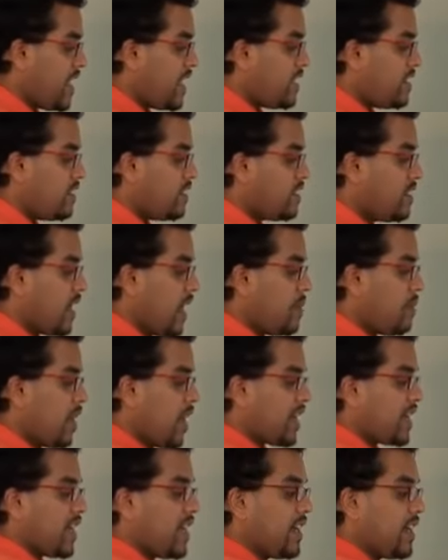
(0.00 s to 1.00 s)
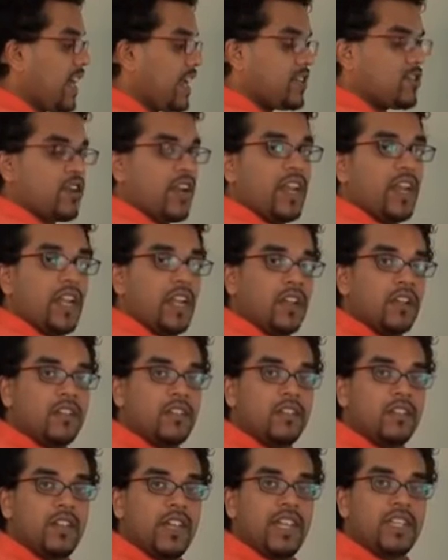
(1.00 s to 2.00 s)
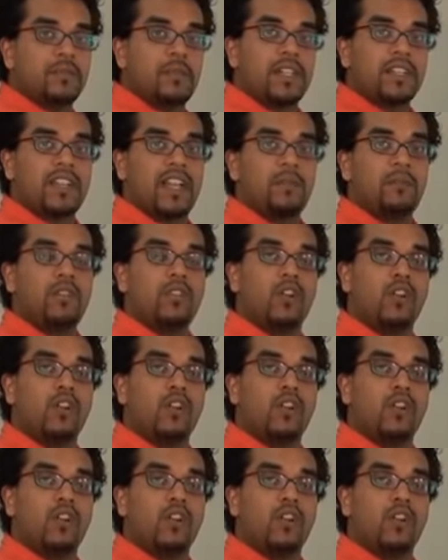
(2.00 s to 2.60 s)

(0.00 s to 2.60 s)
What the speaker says: then I got training, and I spent time